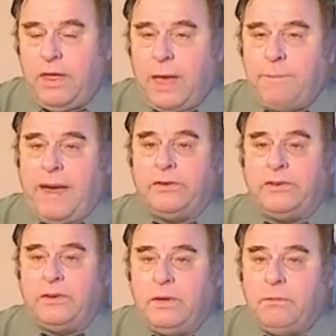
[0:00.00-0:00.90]

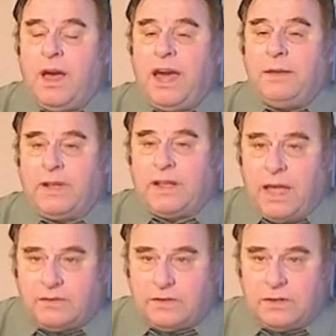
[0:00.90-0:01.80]
about Mahatma
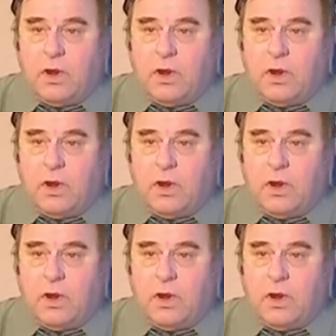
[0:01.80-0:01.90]
Gandhi,